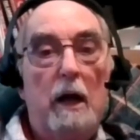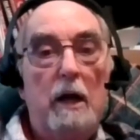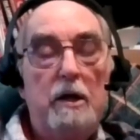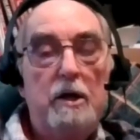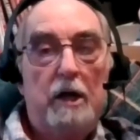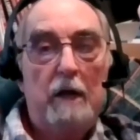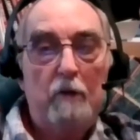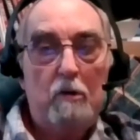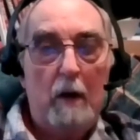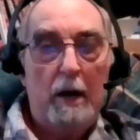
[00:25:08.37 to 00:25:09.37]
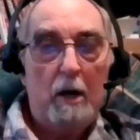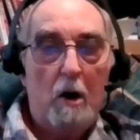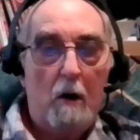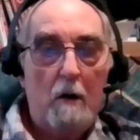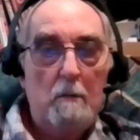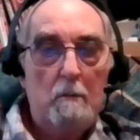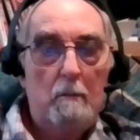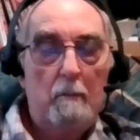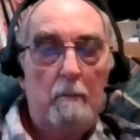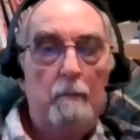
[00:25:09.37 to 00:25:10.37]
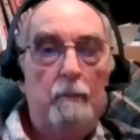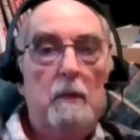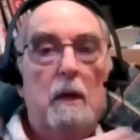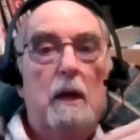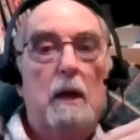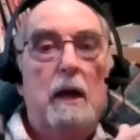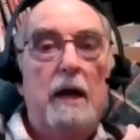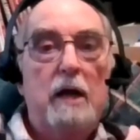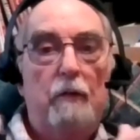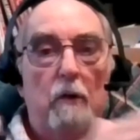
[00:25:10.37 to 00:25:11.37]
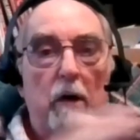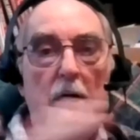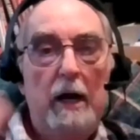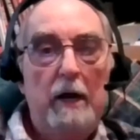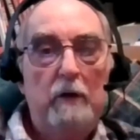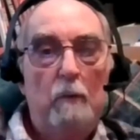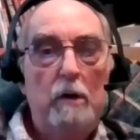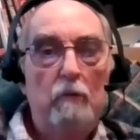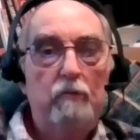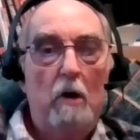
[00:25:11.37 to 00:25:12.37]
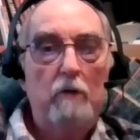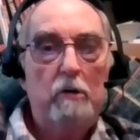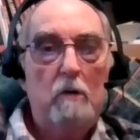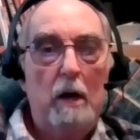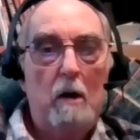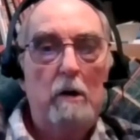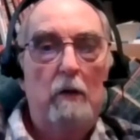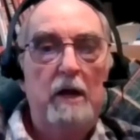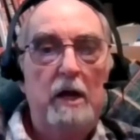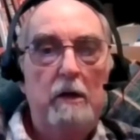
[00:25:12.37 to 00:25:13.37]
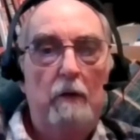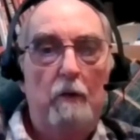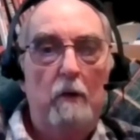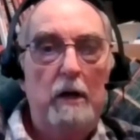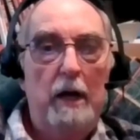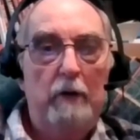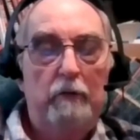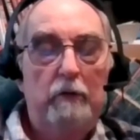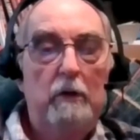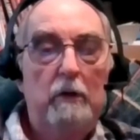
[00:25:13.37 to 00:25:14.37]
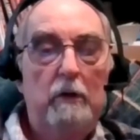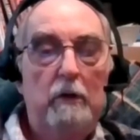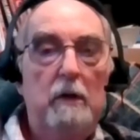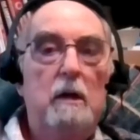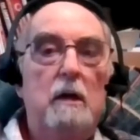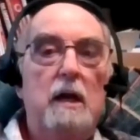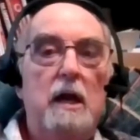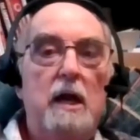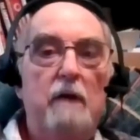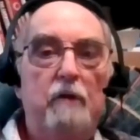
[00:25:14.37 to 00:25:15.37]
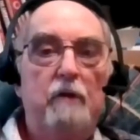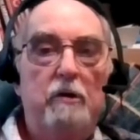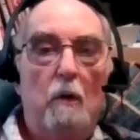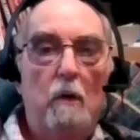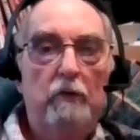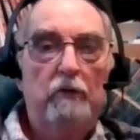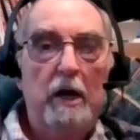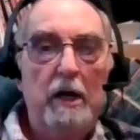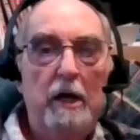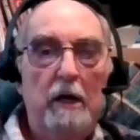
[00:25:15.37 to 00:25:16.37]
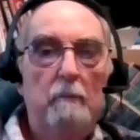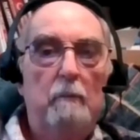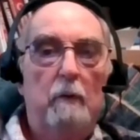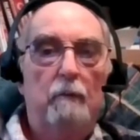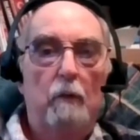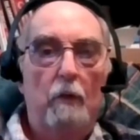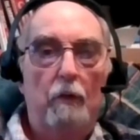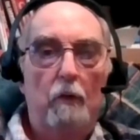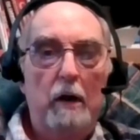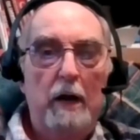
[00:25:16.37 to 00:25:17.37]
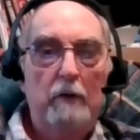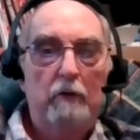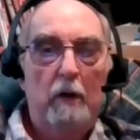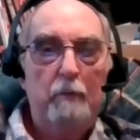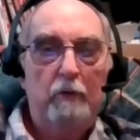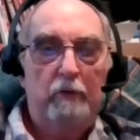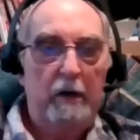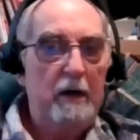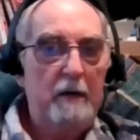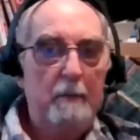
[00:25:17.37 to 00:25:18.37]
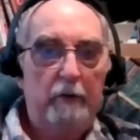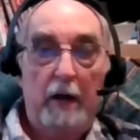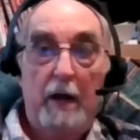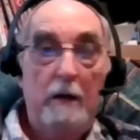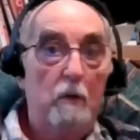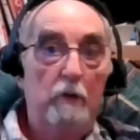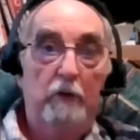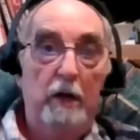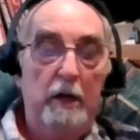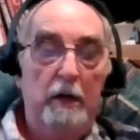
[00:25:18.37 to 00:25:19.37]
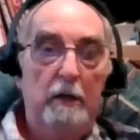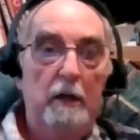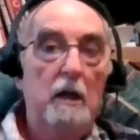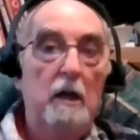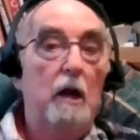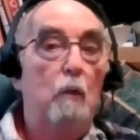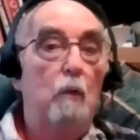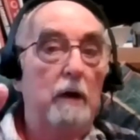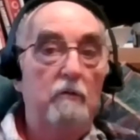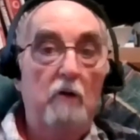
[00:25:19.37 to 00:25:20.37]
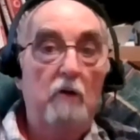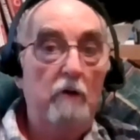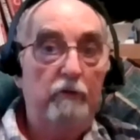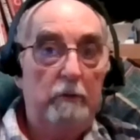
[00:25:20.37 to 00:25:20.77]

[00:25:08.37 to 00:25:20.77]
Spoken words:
You give your credit card, and you got 30 days, and we don't charge your credit card till the end of 30 days. If you don't want to stay in it before the 30 days is up, you send an email, say, I don't want to stay in it. We'll never charge you.